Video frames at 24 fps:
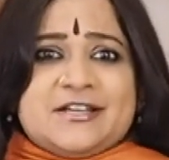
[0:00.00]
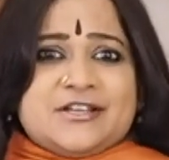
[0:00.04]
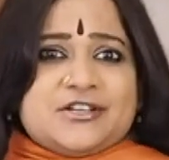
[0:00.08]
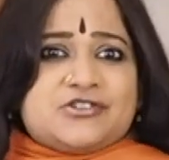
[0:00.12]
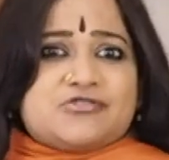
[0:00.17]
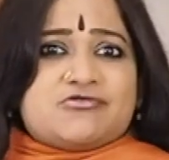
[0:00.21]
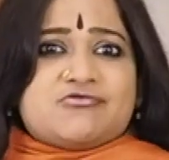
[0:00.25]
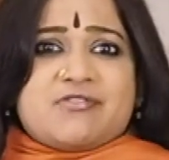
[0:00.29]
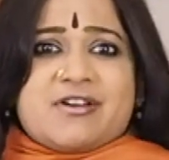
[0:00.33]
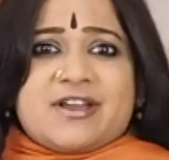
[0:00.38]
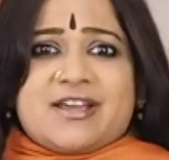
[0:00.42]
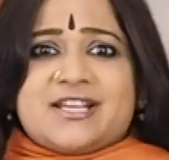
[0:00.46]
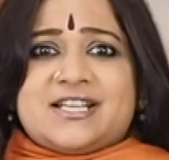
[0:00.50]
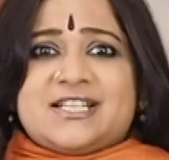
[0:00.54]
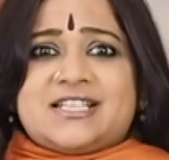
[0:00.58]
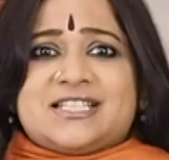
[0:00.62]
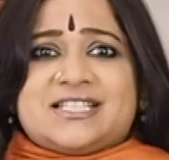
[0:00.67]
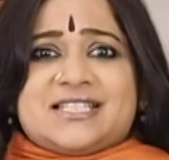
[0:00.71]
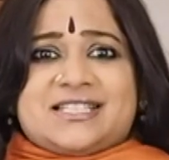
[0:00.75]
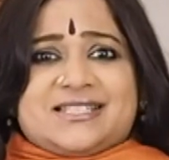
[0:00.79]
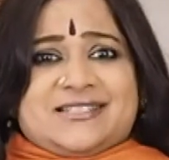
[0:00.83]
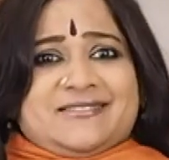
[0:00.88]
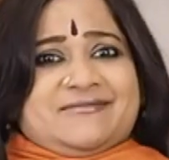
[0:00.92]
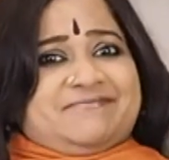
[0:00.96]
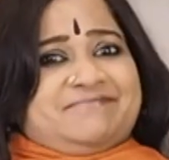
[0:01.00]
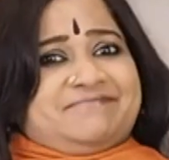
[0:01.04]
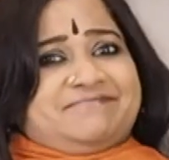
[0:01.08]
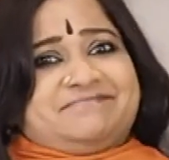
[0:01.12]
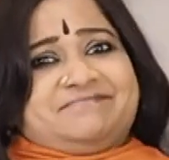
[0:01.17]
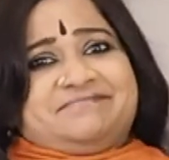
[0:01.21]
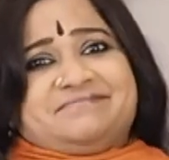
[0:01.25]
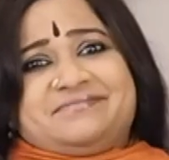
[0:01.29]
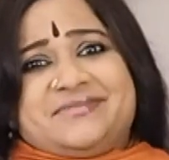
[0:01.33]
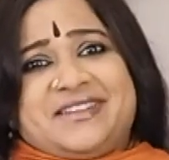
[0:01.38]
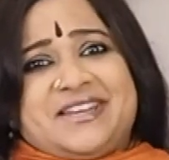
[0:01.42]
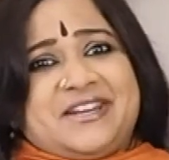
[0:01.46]
drinks.
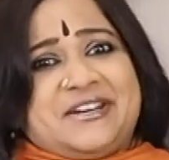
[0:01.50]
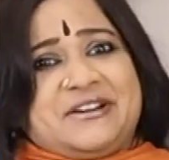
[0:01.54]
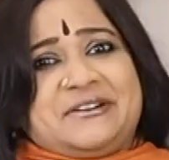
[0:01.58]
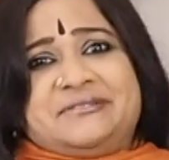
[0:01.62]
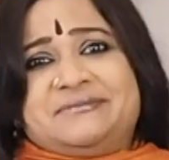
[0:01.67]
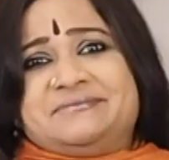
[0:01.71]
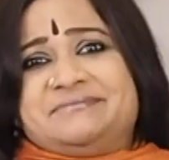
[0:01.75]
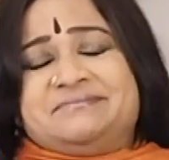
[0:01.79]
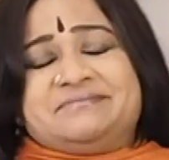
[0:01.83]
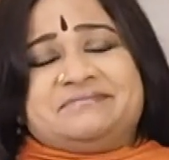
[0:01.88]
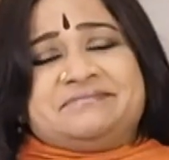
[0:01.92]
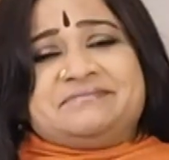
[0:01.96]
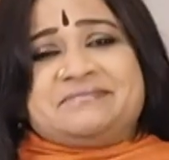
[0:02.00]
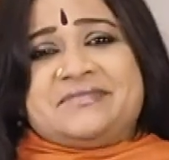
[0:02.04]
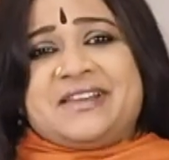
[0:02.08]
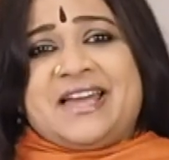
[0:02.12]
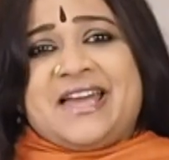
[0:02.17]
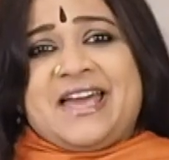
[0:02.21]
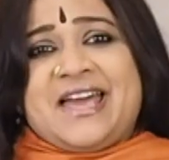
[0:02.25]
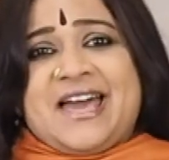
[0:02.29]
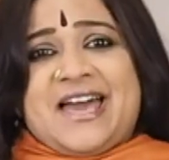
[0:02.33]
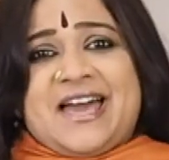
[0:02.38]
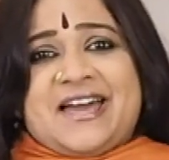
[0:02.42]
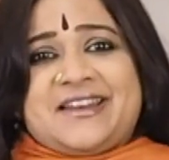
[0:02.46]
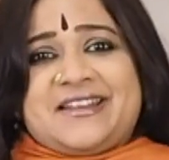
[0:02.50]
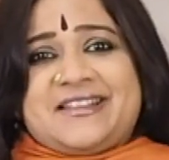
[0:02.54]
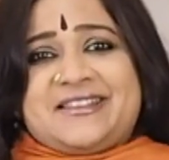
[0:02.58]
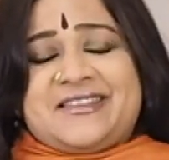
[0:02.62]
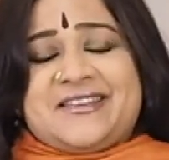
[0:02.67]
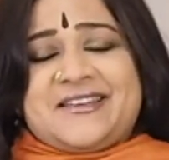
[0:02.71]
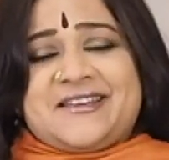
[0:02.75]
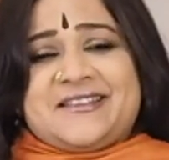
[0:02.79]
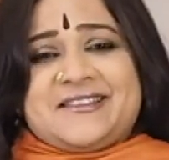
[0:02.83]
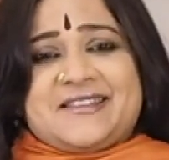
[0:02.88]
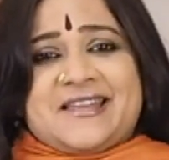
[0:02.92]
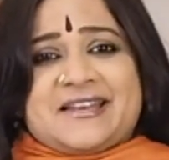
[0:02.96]

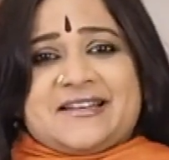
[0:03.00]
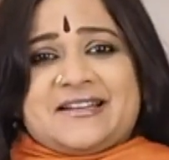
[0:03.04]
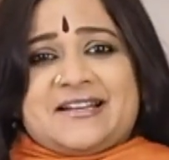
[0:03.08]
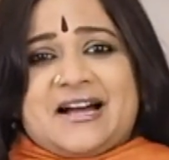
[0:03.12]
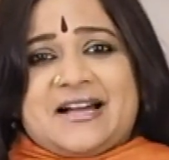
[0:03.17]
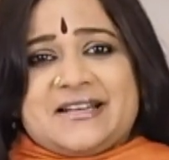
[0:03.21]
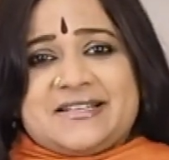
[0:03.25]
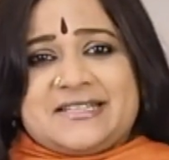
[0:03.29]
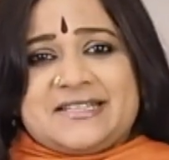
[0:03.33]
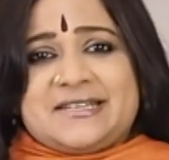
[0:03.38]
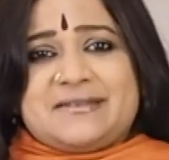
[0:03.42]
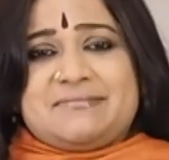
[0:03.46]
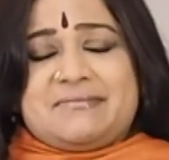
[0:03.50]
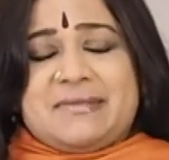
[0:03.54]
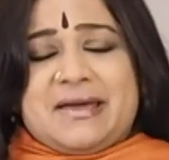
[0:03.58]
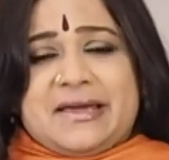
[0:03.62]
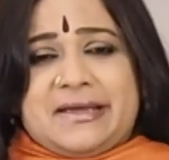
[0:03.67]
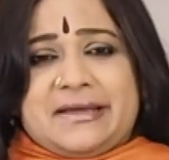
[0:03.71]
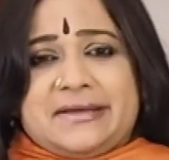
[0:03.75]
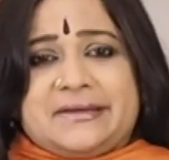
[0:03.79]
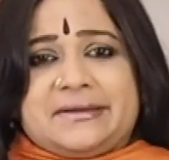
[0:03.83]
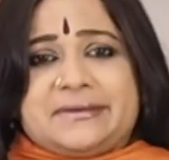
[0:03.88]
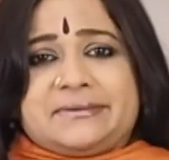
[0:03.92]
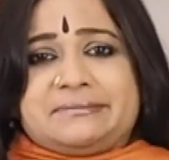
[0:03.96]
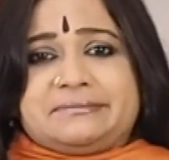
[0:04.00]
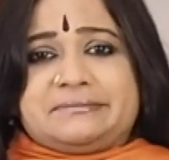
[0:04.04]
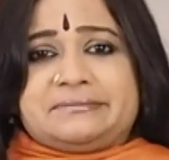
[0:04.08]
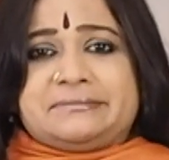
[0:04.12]
Anything that God didn't make